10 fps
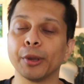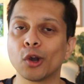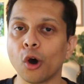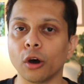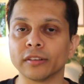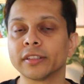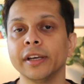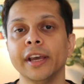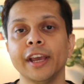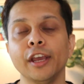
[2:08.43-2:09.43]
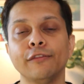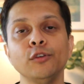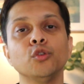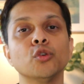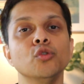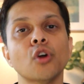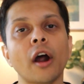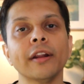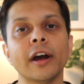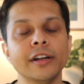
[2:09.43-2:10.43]
because if you do
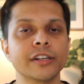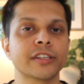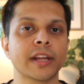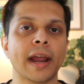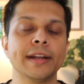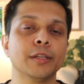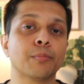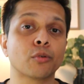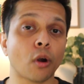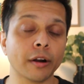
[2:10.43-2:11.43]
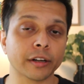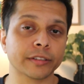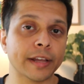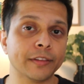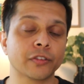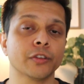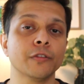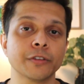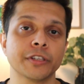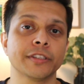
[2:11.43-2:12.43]
not understand the products and the
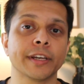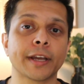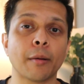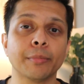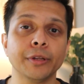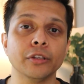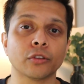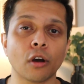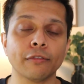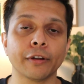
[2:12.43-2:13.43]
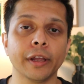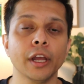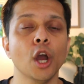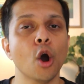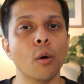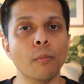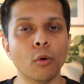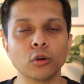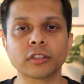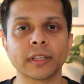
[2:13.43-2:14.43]
services the company is offering,
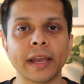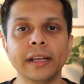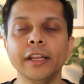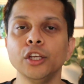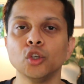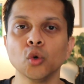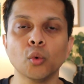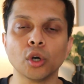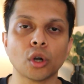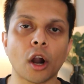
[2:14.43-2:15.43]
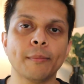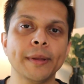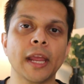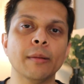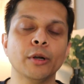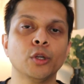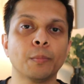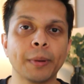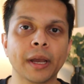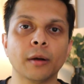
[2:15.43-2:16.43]
most likely you would not be able to
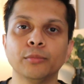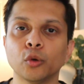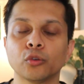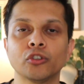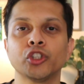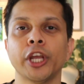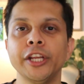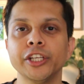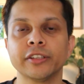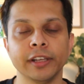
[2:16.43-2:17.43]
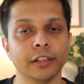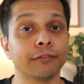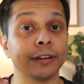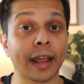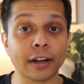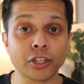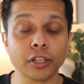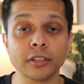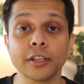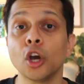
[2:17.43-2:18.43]
pick up those changes in the
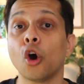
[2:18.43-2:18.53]
financials